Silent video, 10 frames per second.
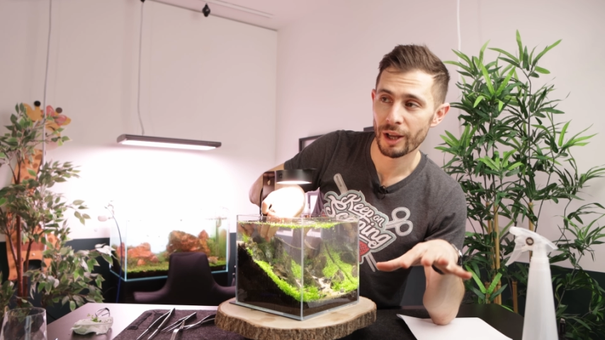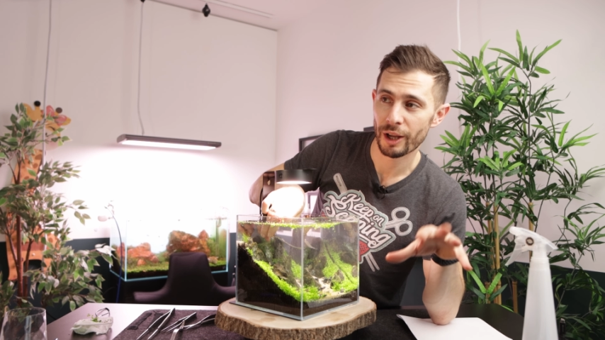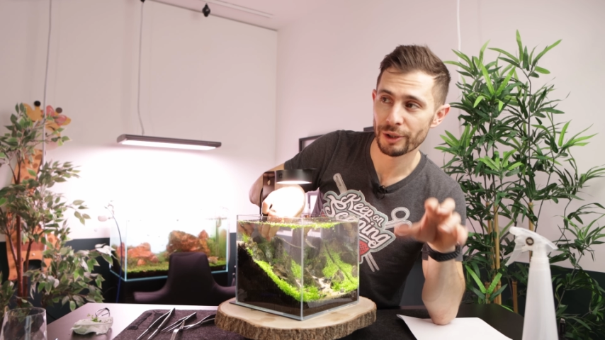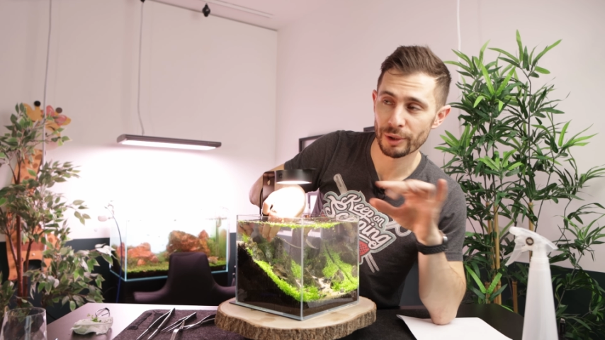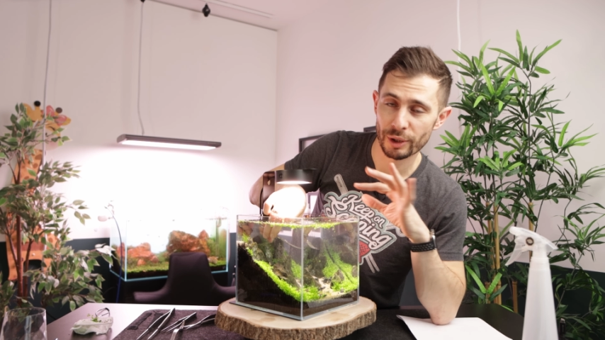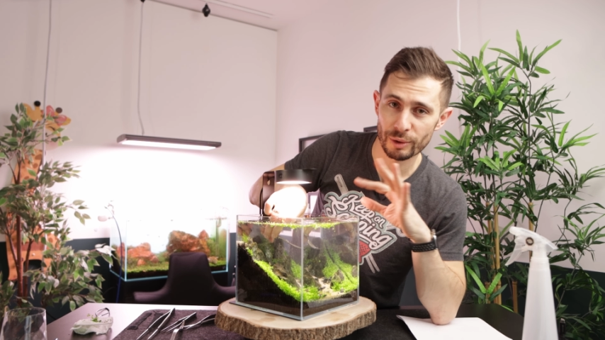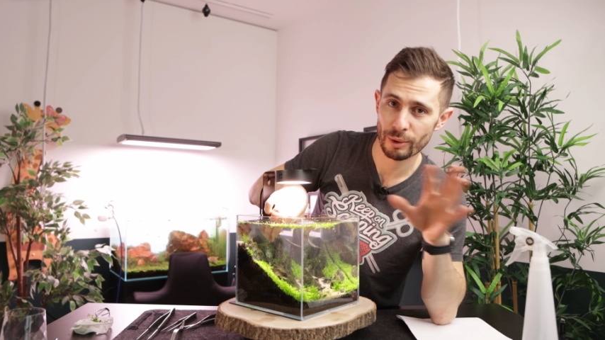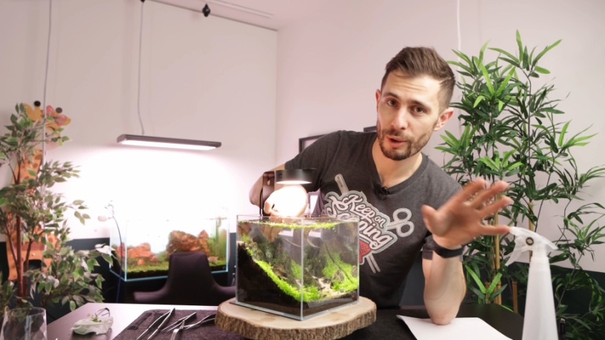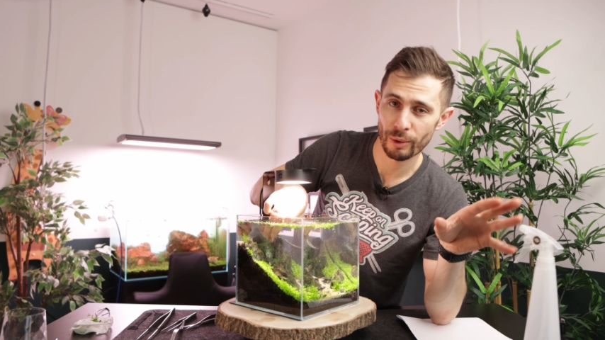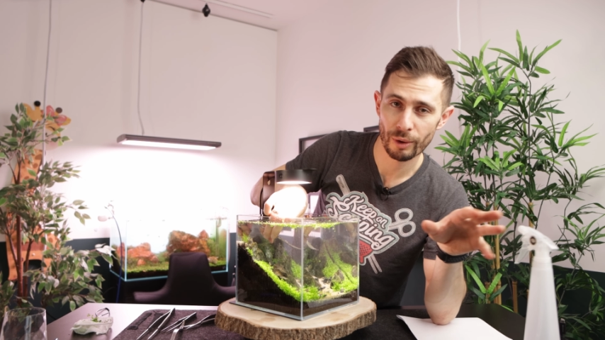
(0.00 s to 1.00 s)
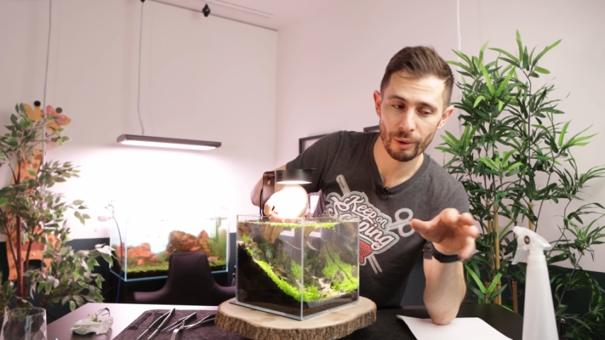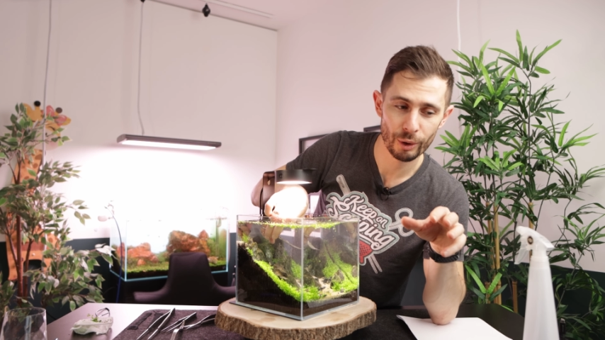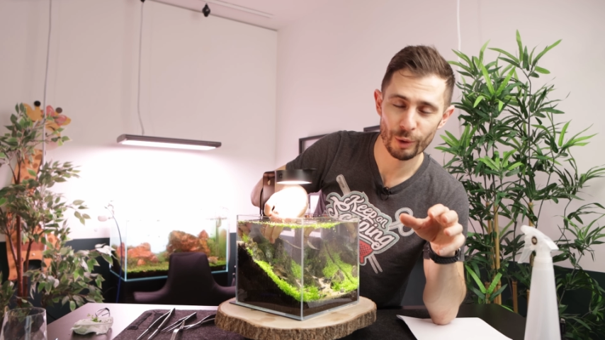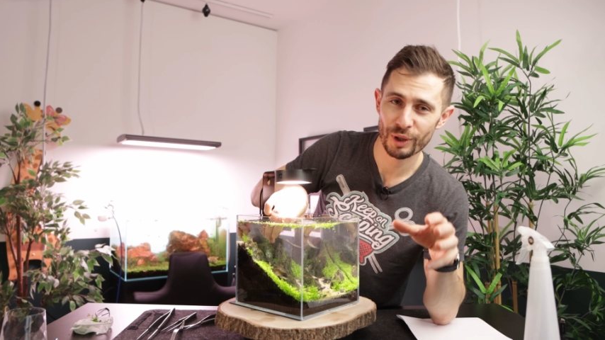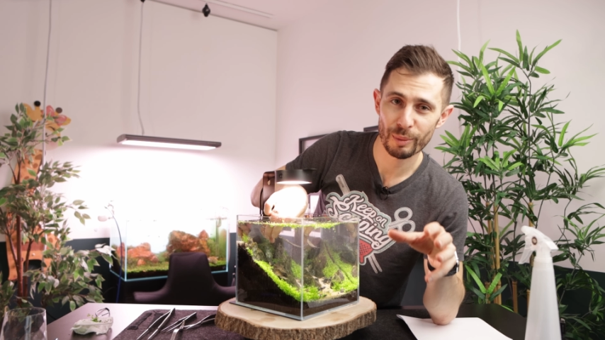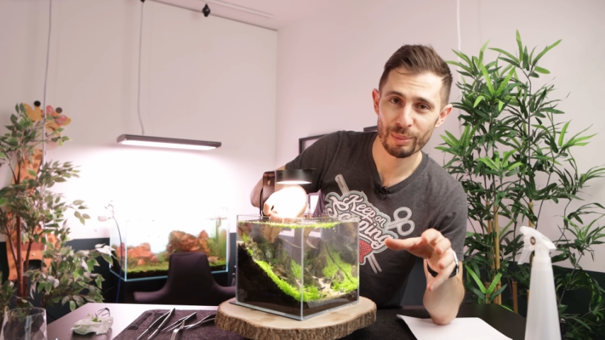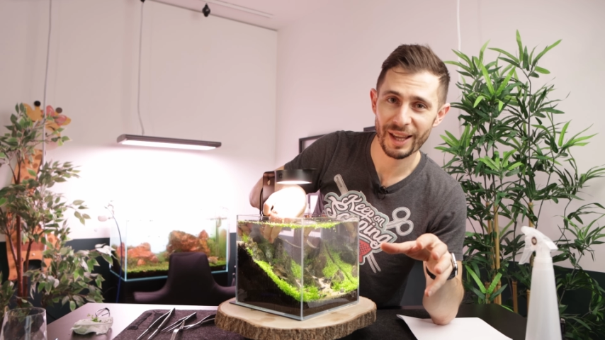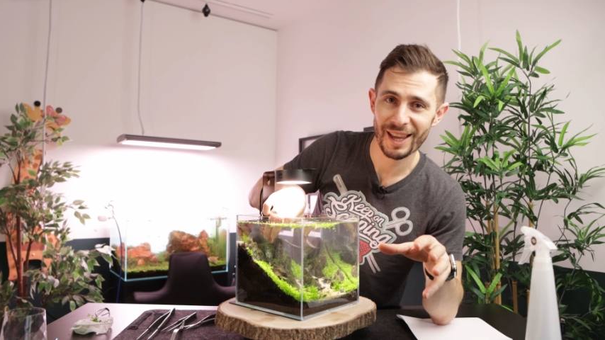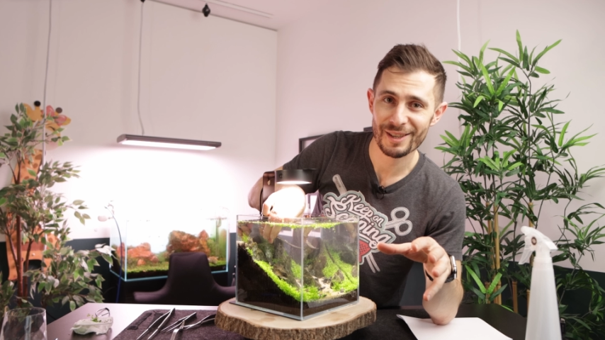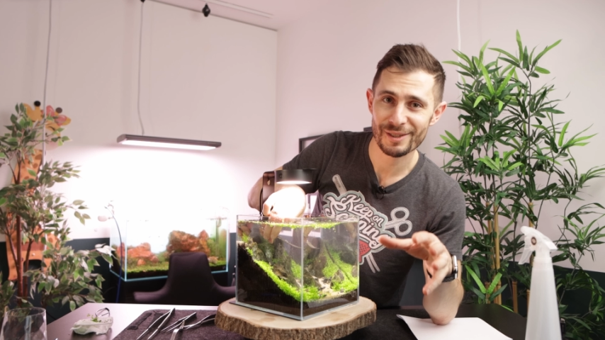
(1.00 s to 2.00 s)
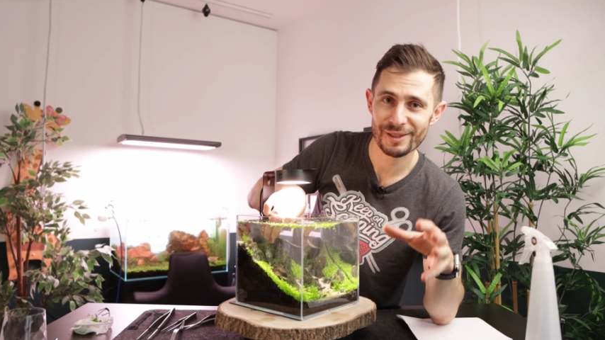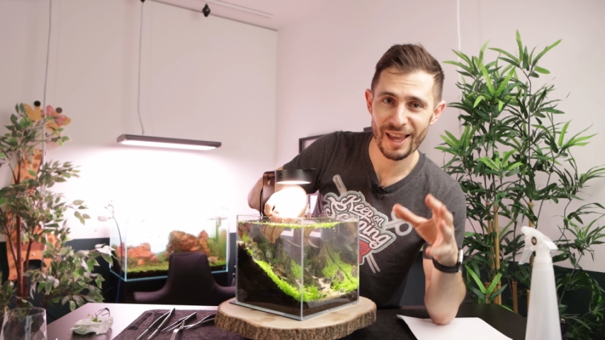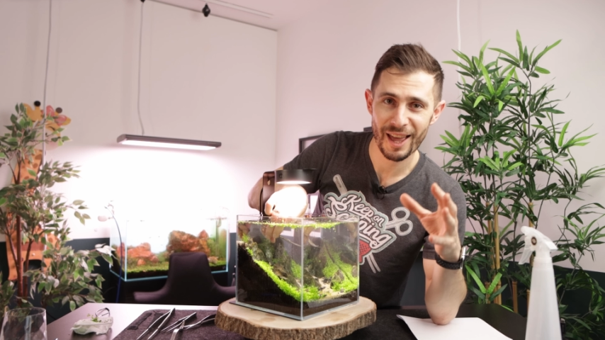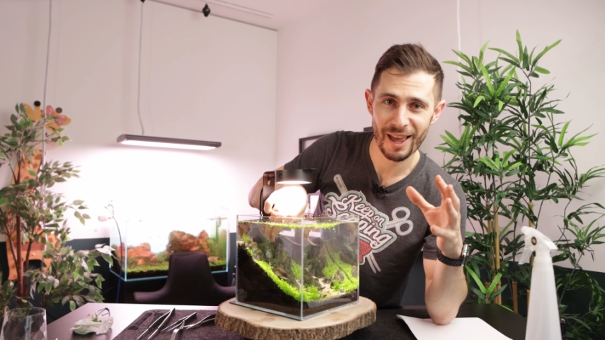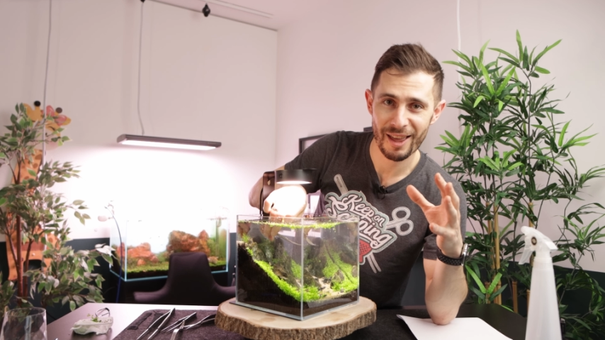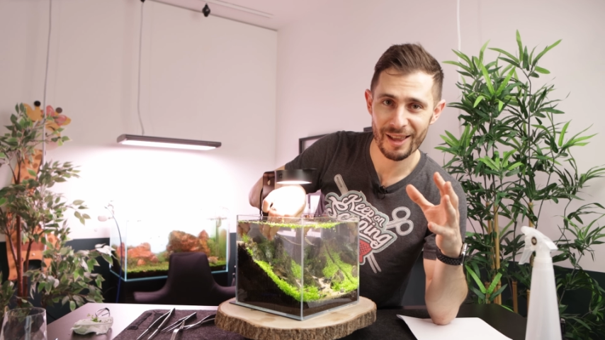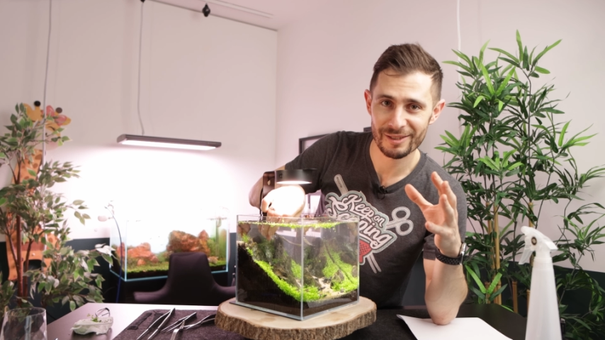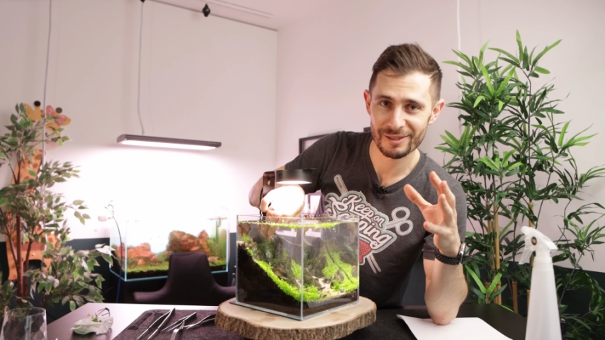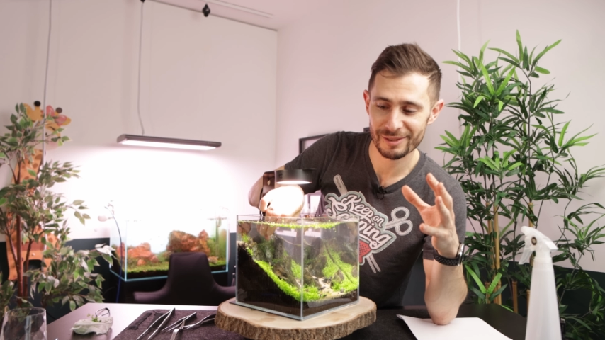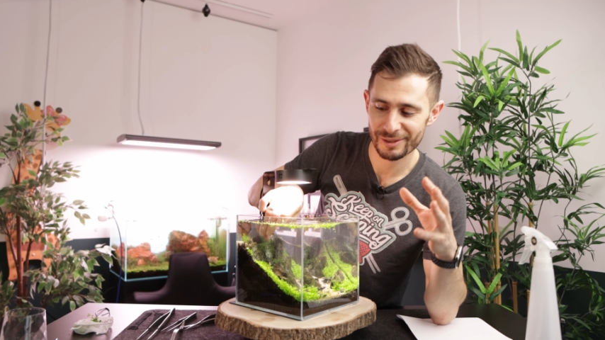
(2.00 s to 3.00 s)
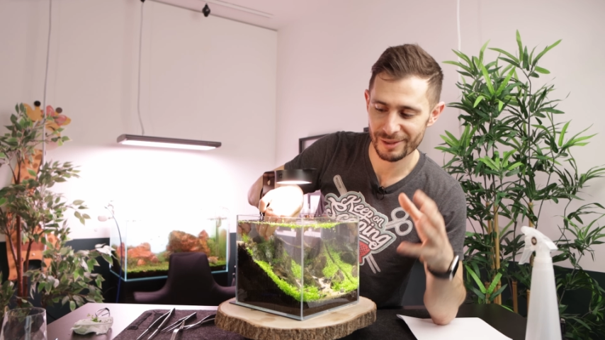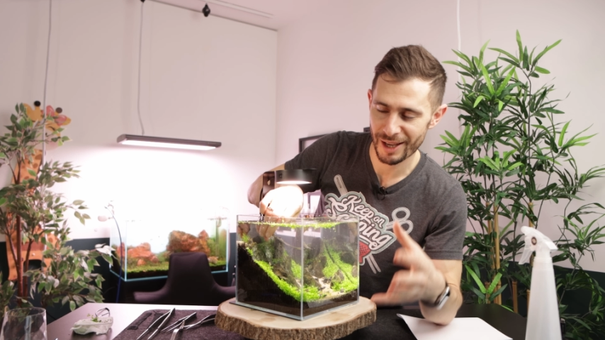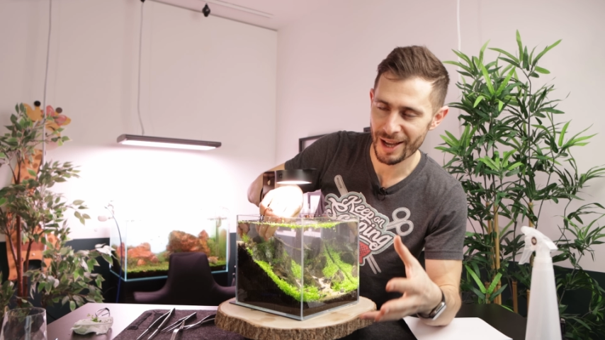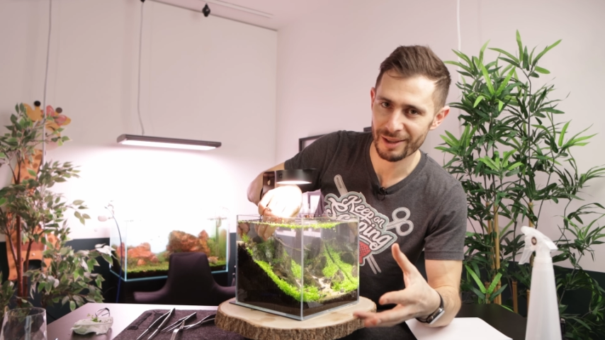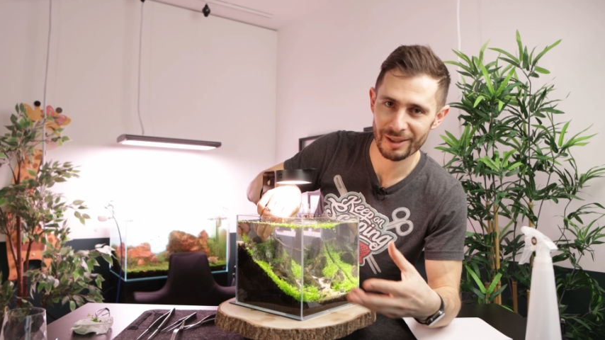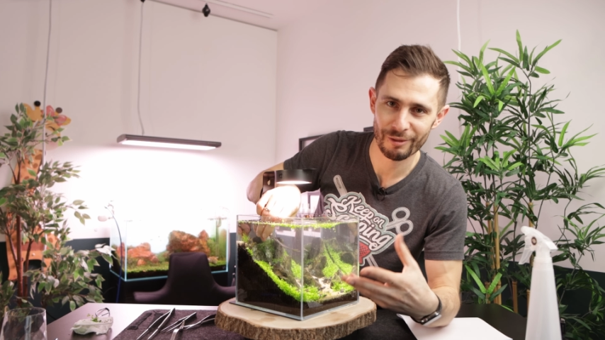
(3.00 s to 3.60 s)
it's gonna grow all over the place and yeah,